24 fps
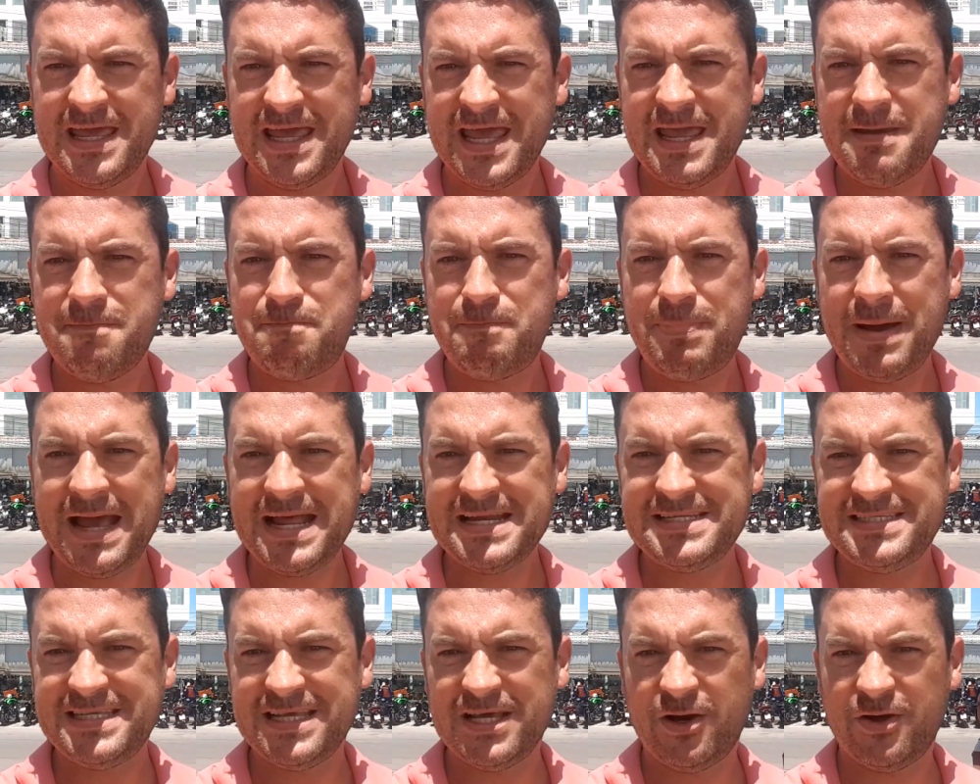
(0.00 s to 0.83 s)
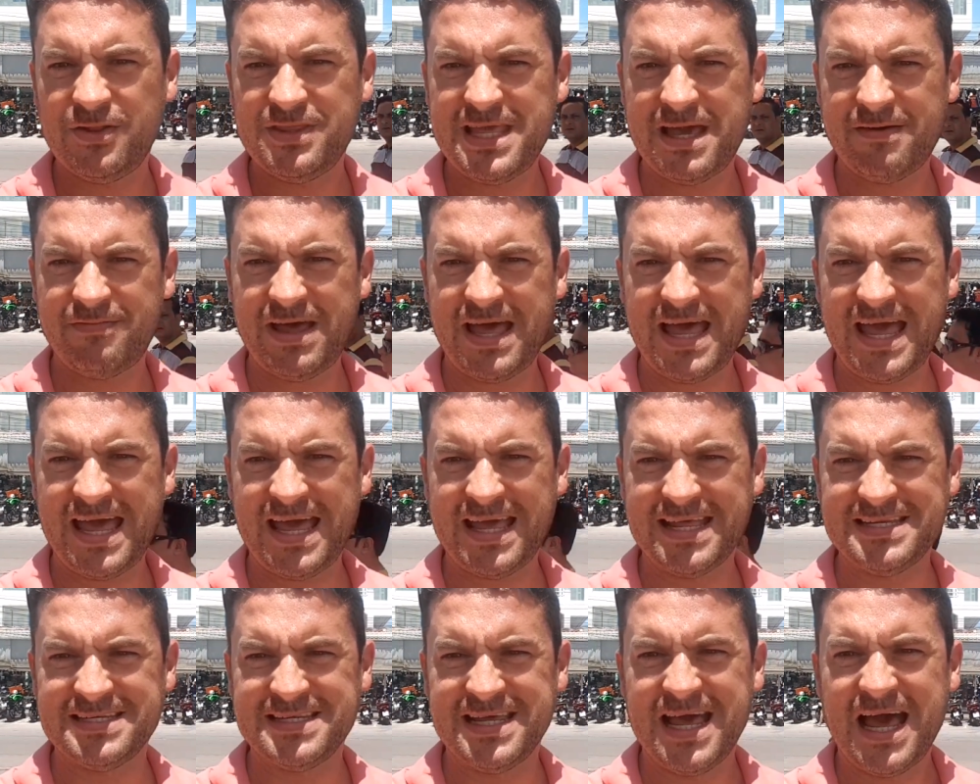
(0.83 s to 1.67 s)
In Pattaya, on the other
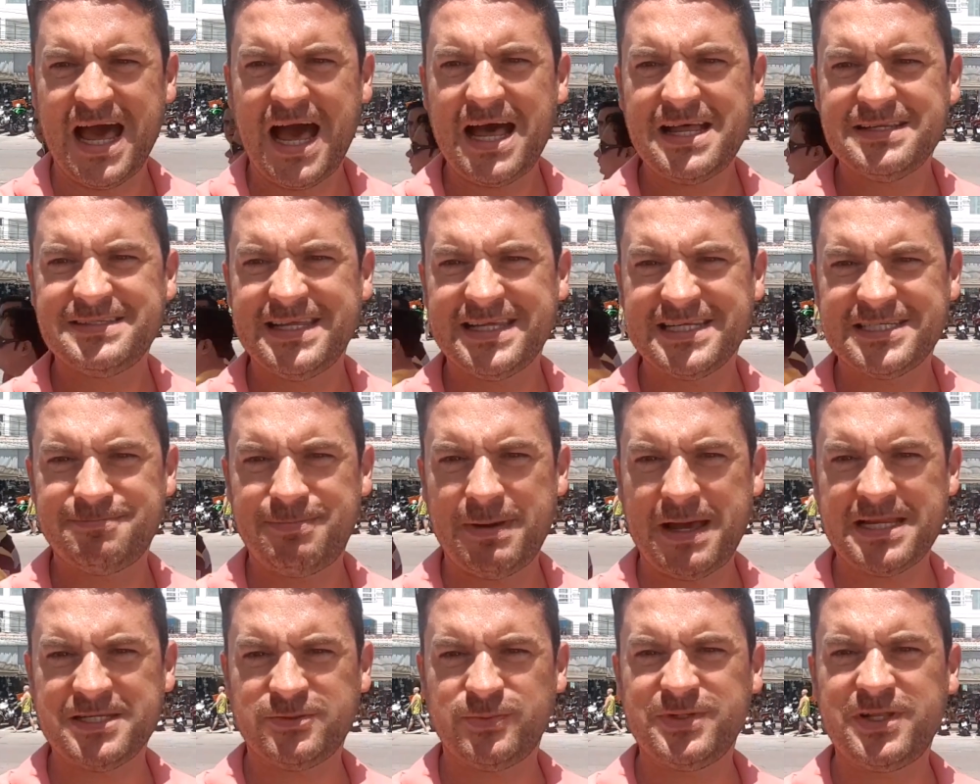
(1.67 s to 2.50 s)
hand, us expats,